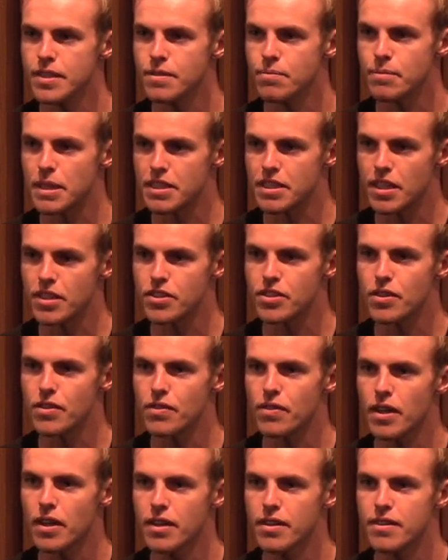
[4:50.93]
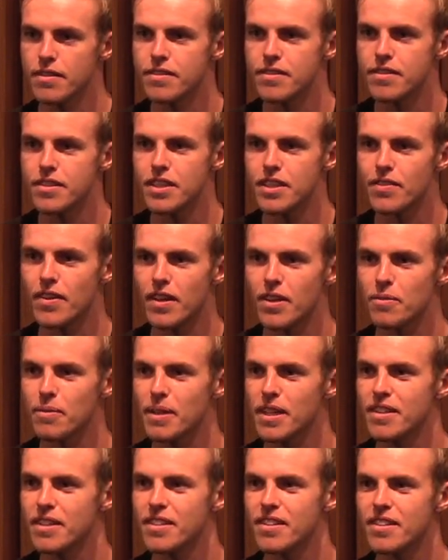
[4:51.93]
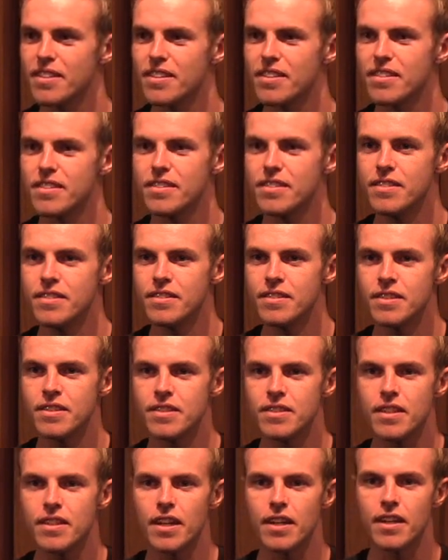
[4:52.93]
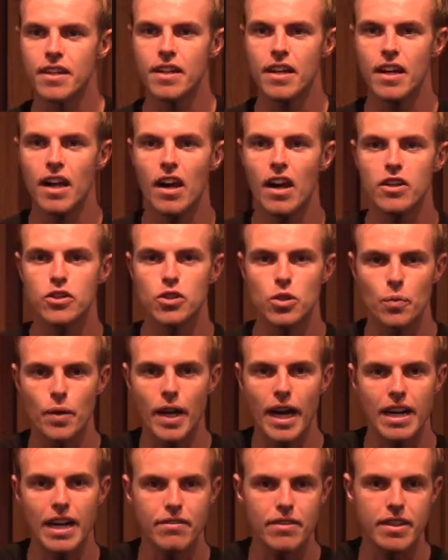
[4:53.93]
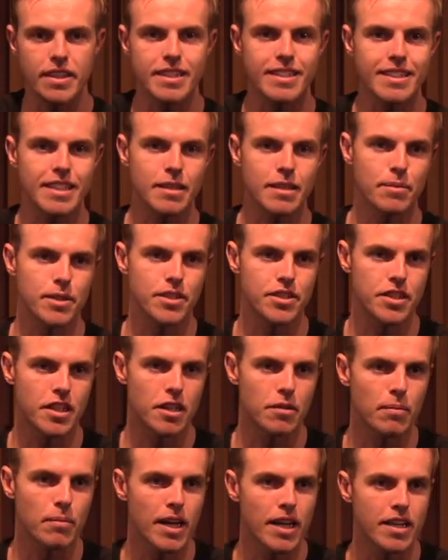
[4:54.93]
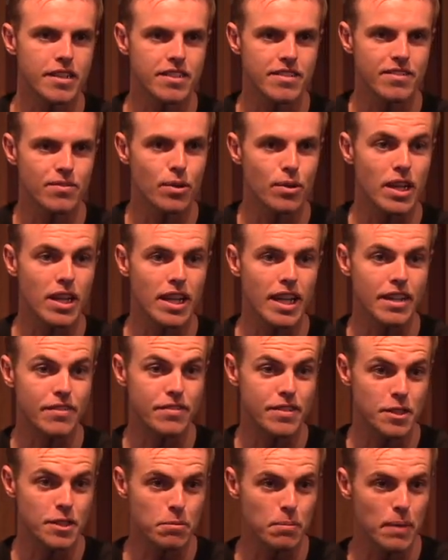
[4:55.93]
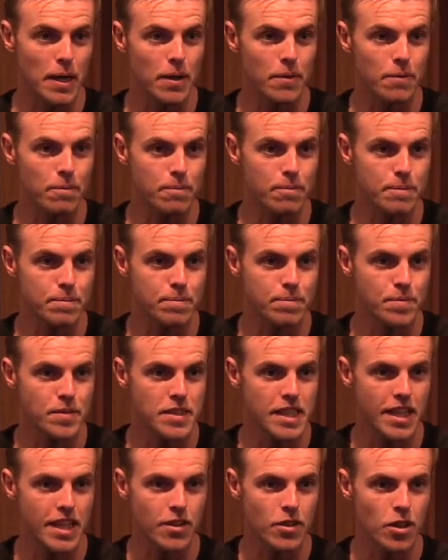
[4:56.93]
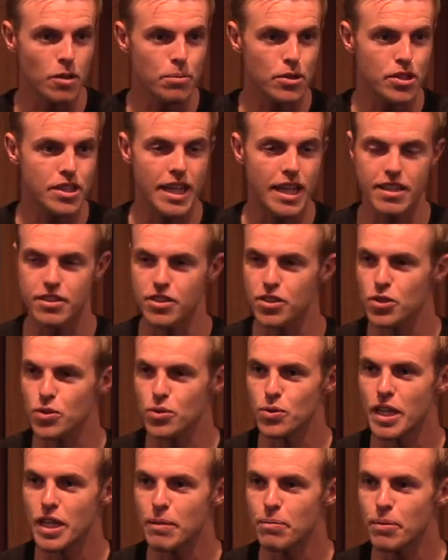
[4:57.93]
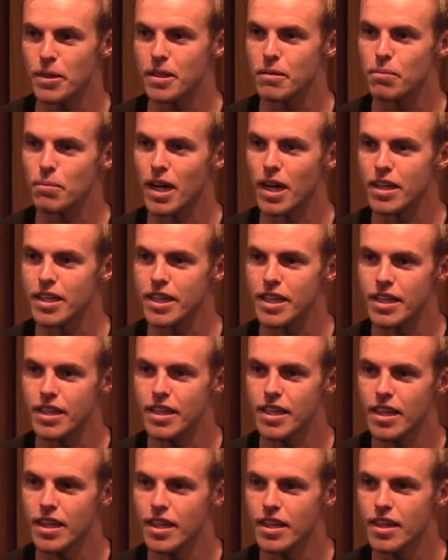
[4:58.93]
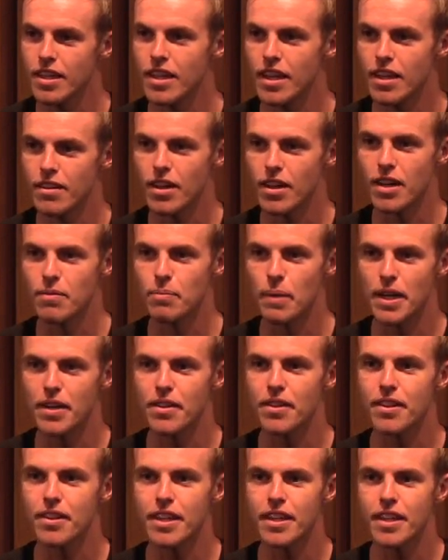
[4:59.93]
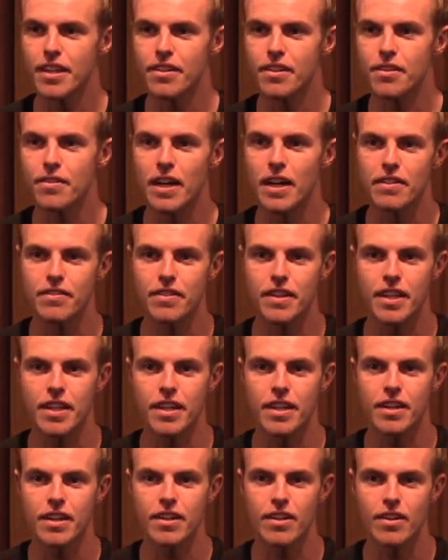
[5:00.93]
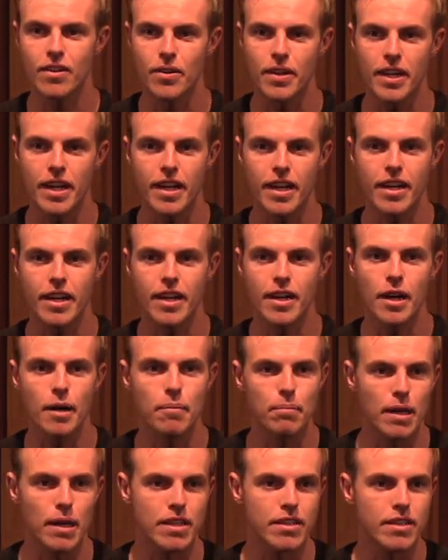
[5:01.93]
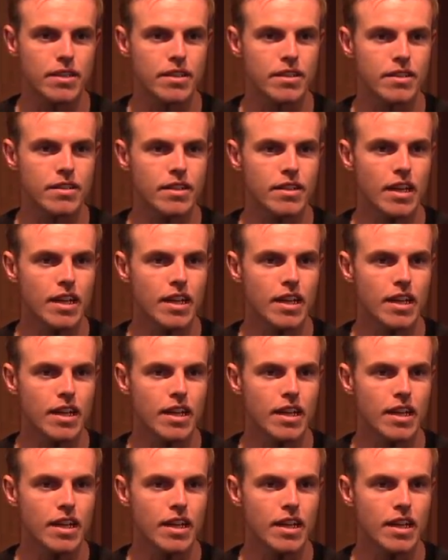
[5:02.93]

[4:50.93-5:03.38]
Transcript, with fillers: Make sense so far? You follow me? Okay. So we have this image in our minds of what life is about. And it all pertains to keeping the body um, healthy, thriving, okay, abundant,